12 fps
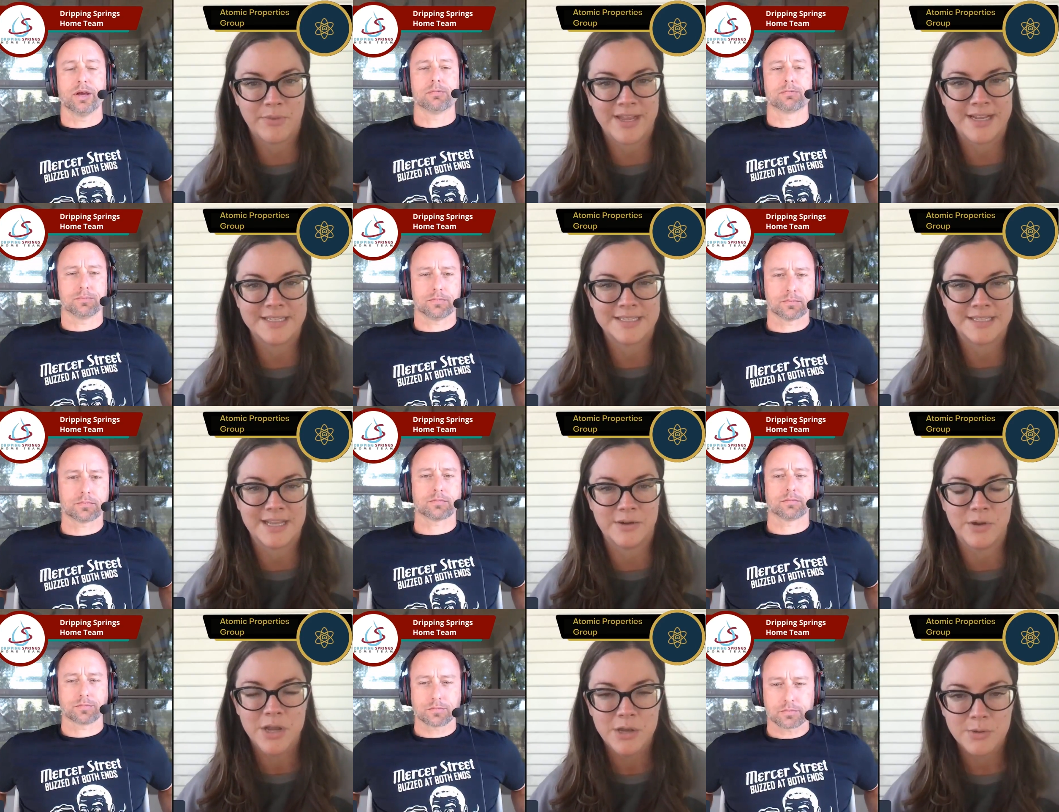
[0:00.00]
Speaker 1: Place
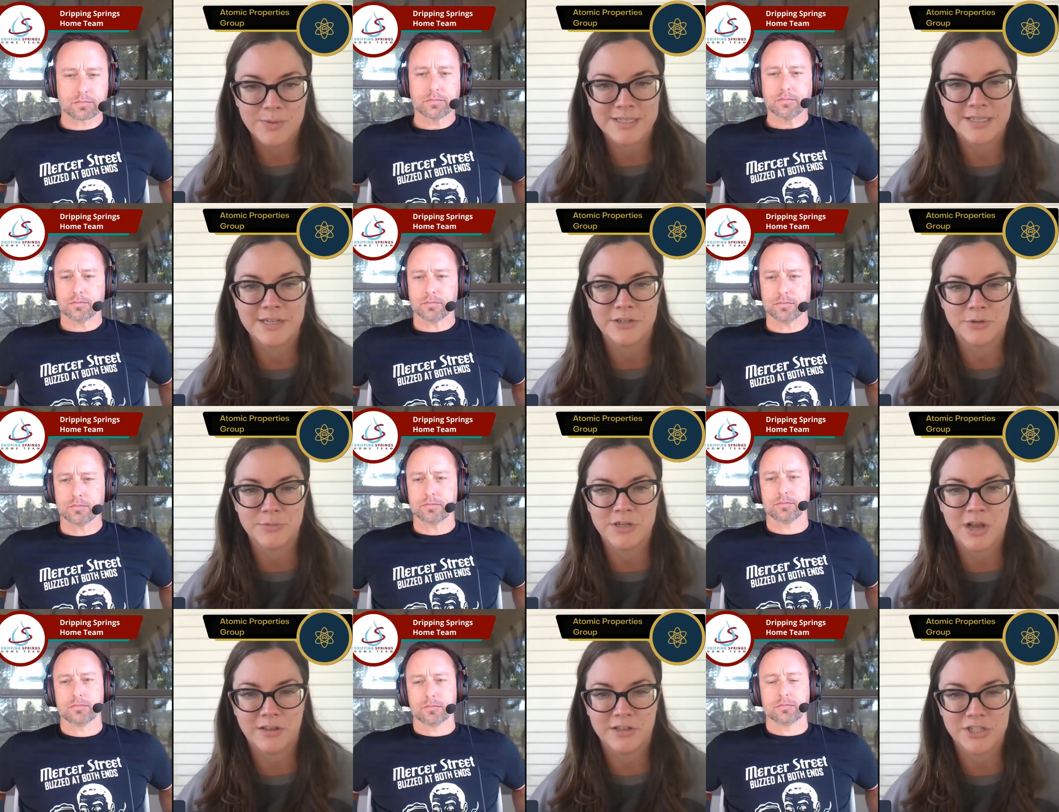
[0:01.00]
and Westlake
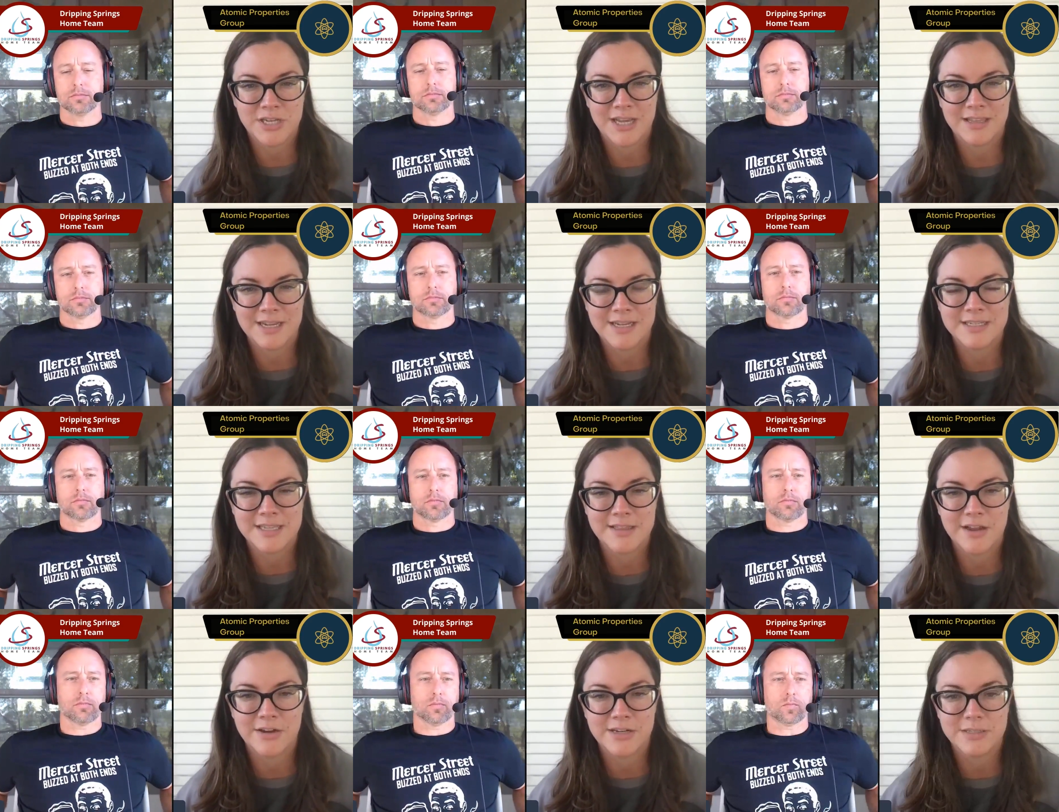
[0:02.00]
Dermatology, I think, is in
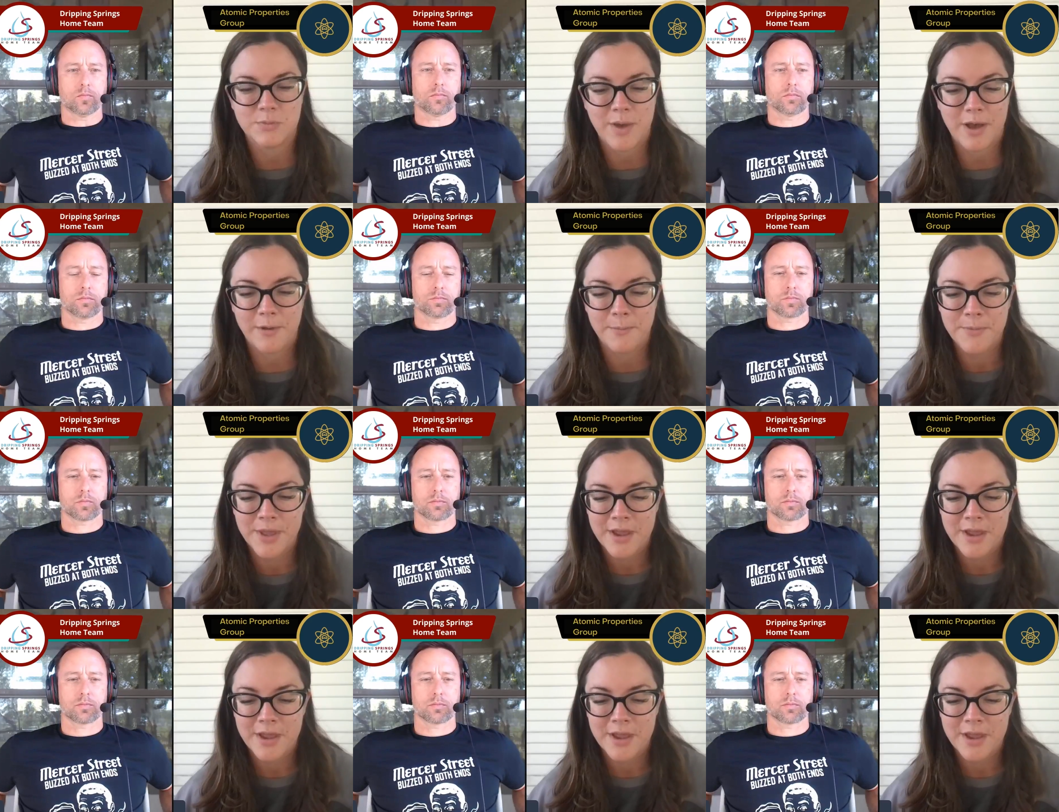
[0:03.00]
there as well.